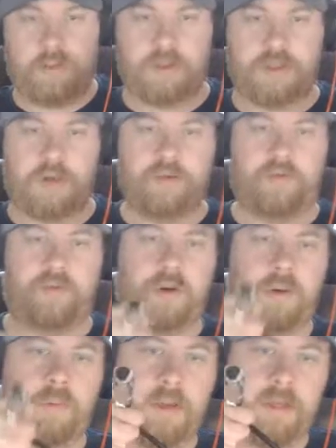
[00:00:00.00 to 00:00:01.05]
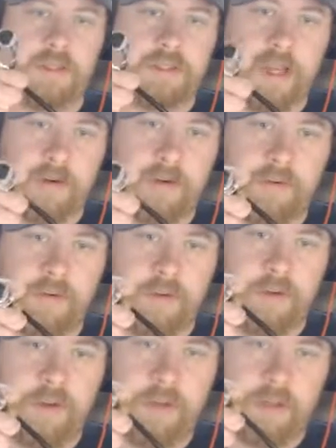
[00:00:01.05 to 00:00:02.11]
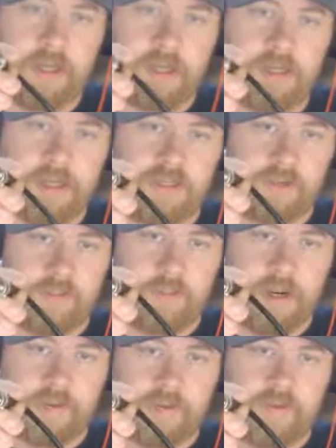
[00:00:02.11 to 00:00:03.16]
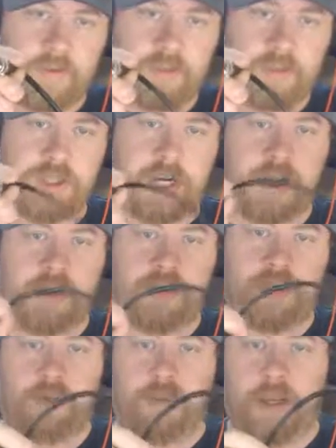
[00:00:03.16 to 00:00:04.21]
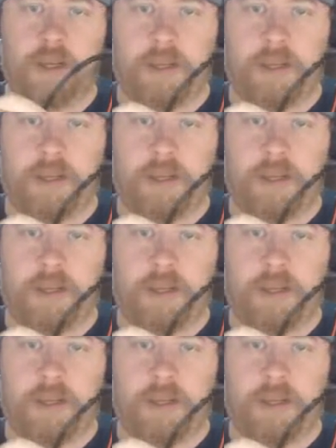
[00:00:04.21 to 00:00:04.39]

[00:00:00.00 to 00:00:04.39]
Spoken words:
which goes from a standard condenser microphone jack to